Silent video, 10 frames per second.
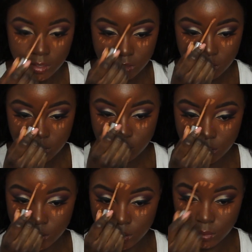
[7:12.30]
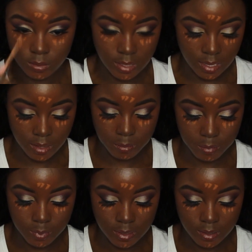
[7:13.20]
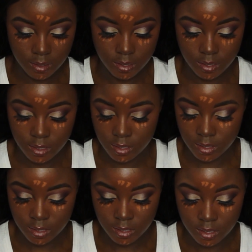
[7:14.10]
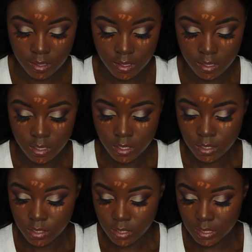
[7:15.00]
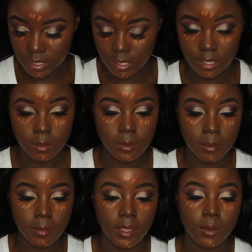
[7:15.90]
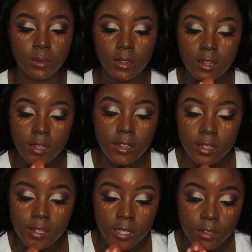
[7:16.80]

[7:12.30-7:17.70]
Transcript: This is too late, but just a little bit might work.